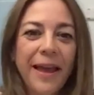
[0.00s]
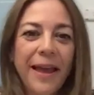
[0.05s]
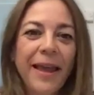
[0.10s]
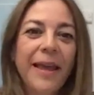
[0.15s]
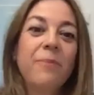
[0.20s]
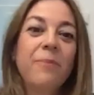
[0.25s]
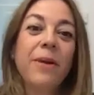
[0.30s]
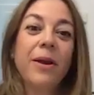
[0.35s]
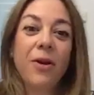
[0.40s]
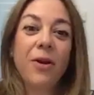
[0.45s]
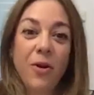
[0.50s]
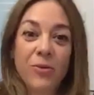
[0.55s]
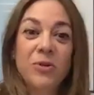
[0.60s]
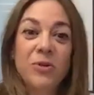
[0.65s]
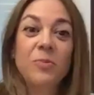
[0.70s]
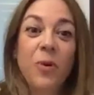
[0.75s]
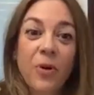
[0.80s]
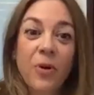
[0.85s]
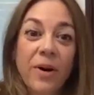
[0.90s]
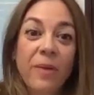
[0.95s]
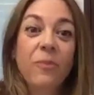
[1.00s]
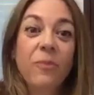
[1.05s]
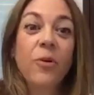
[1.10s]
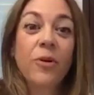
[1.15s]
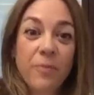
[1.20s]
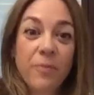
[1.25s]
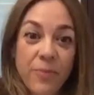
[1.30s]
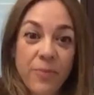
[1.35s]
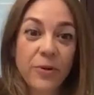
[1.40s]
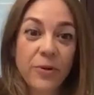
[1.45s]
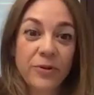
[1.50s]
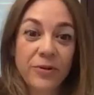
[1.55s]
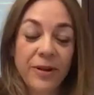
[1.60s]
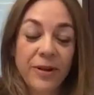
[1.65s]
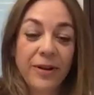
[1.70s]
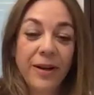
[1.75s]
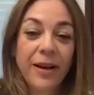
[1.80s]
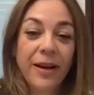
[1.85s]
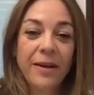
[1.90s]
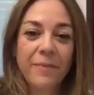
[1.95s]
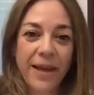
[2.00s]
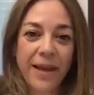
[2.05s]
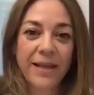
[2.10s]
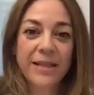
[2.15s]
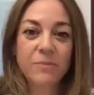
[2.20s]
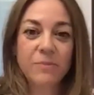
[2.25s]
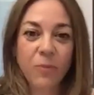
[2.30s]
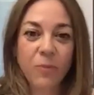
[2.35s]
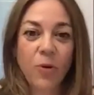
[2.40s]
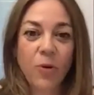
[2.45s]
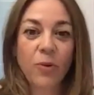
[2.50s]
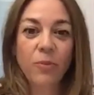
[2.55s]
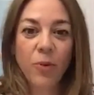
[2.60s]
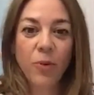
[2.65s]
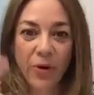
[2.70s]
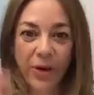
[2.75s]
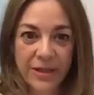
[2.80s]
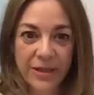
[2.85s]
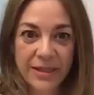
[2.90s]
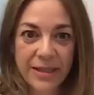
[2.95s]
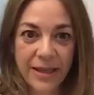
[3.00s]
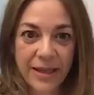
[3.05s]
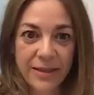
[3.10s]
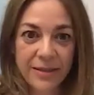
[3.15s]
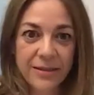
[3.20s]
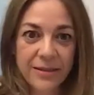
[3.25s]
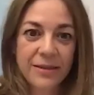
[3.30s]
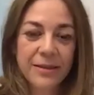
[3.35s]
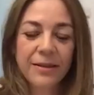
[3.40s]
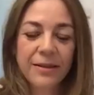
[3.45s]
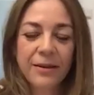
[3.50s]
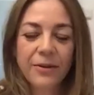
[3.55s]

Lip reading: it becomes more and more important, and it makes more and more sense.